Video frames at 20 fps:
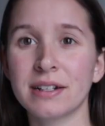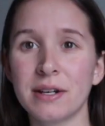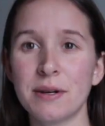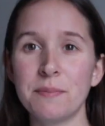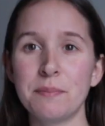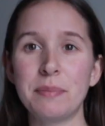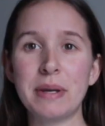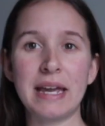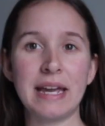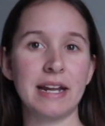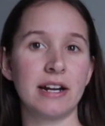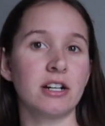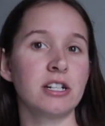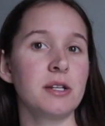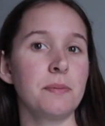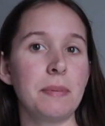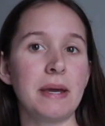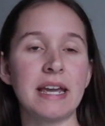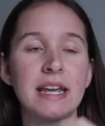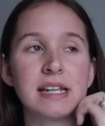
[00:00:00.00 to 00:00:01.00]
compared
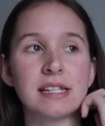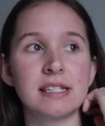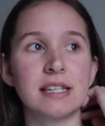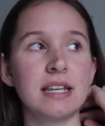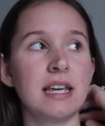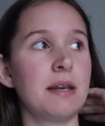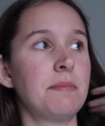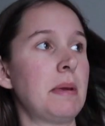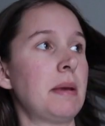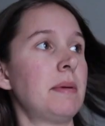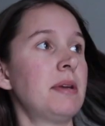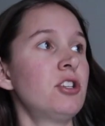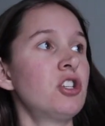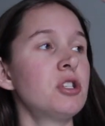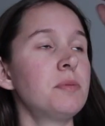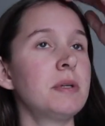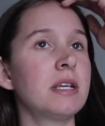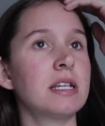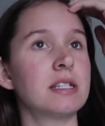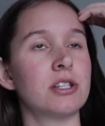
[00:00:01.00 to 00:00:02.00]
to Paisley. And maybe it's
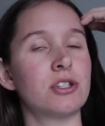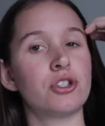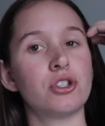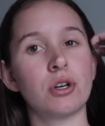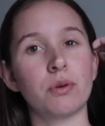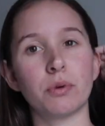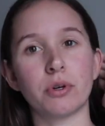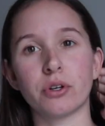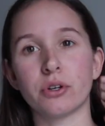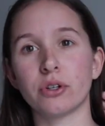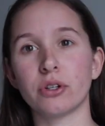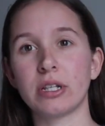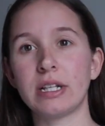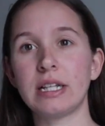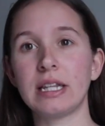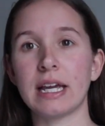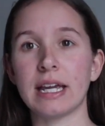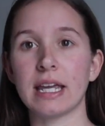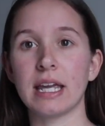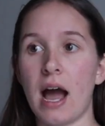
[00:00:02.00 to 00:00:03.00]
just because it's so early,
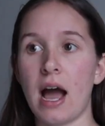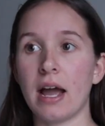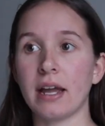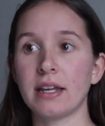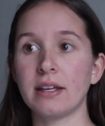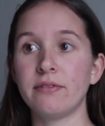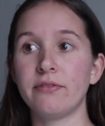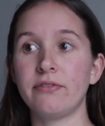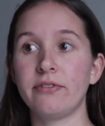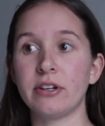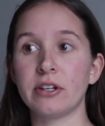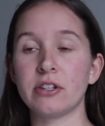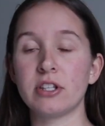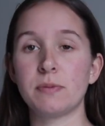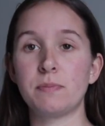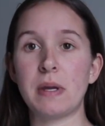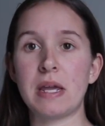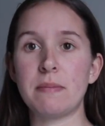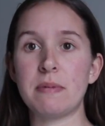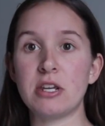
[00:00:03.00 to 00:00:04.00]
like I can feel this
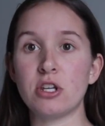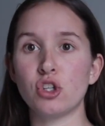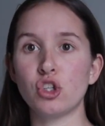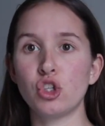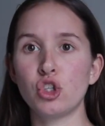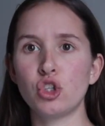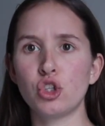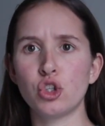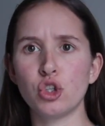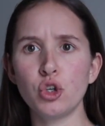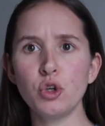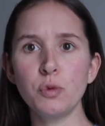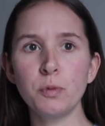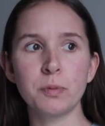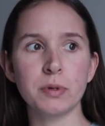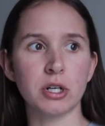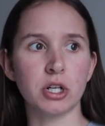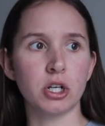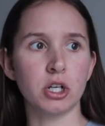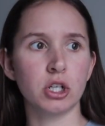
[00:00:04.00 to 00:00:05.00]
baby
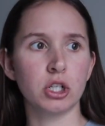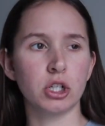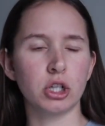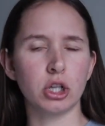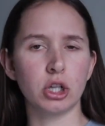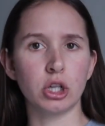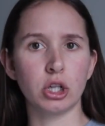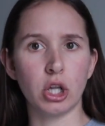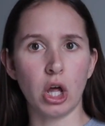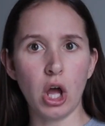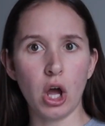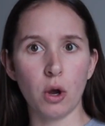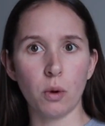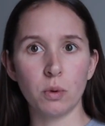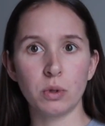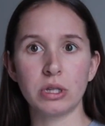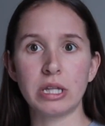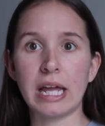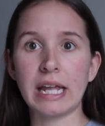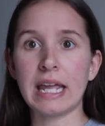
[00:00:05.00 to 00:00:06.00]
super
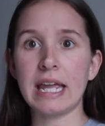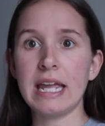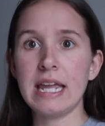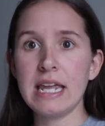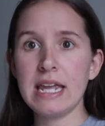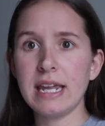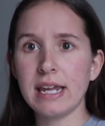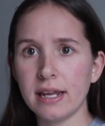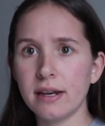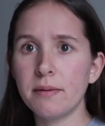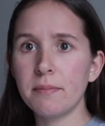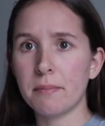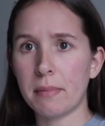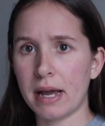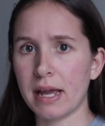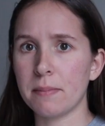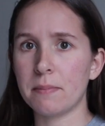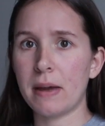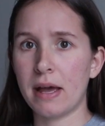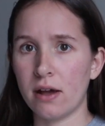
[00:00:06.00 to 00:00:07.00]
low, like in
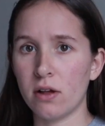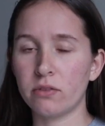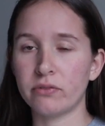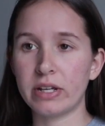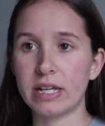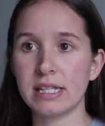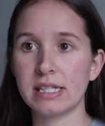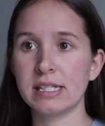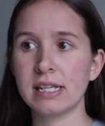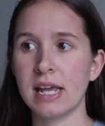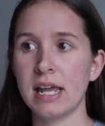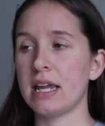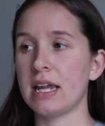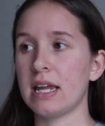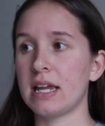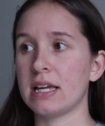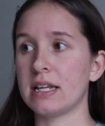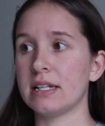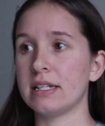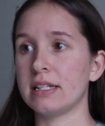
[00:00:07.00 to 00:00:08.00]
my pelvis.
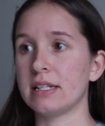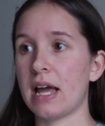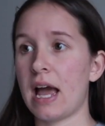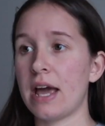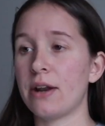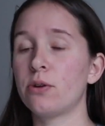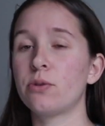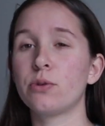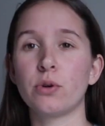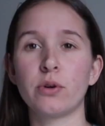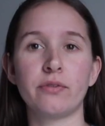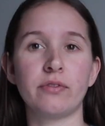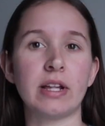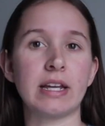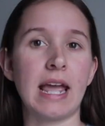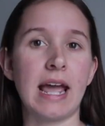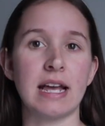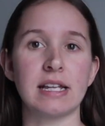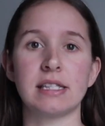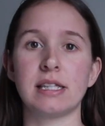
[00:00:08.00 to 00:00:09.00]
And I don't know if
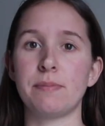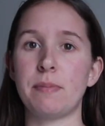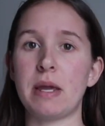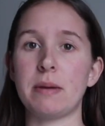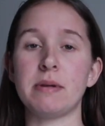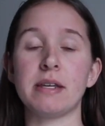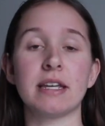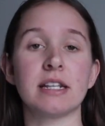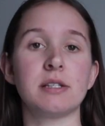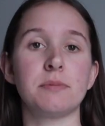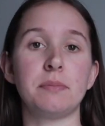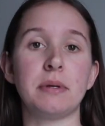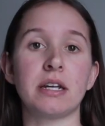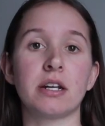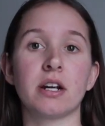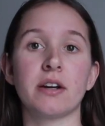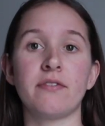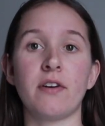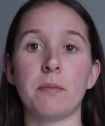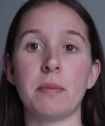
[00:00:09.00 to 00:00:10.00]
like as the baby gets
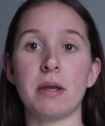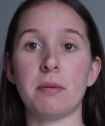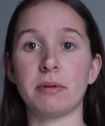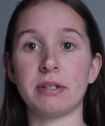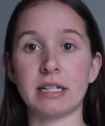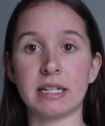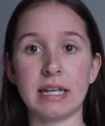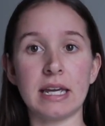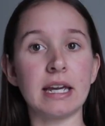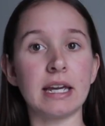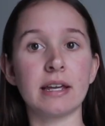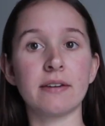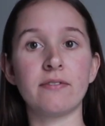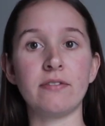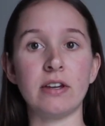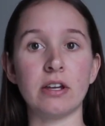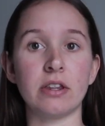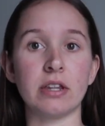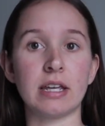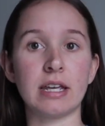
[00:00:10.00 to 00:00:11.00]
bigger, if I'll be able to
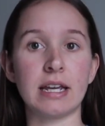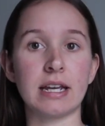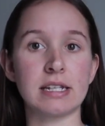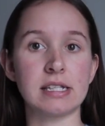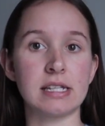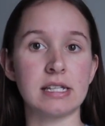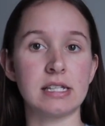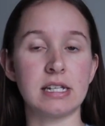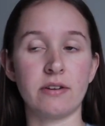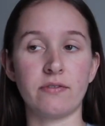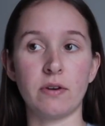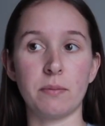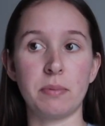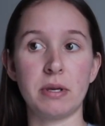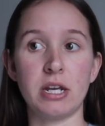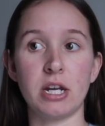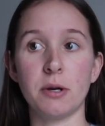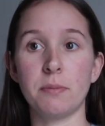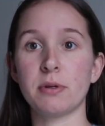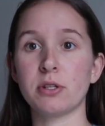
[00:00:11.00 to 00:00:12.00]
feel the kicks and stuff up
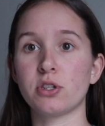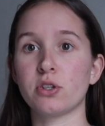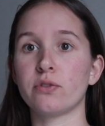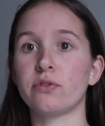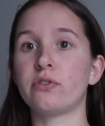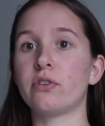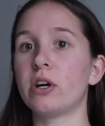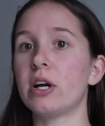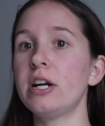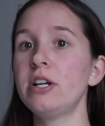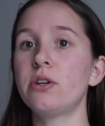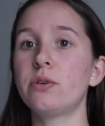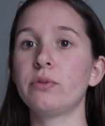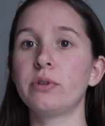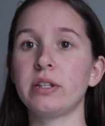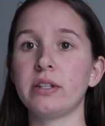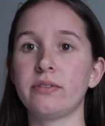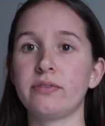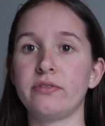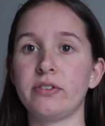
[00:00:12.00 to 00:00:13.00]
here, but so far I don't
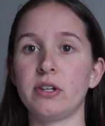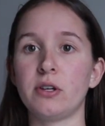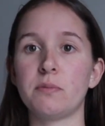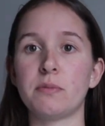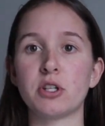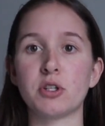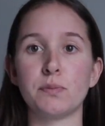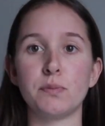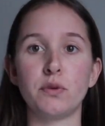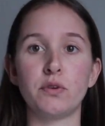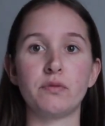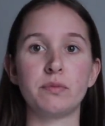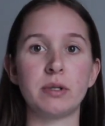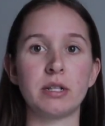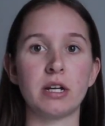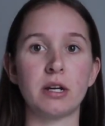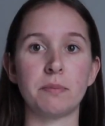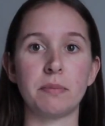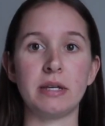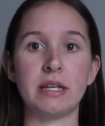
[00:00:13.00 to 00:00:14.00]
really feel much
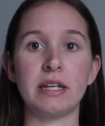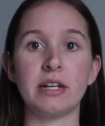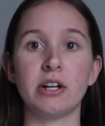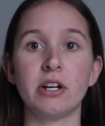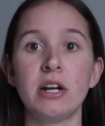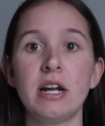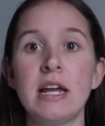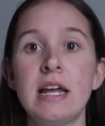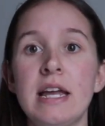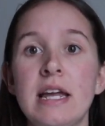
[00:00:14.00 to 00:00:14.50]
movement up here.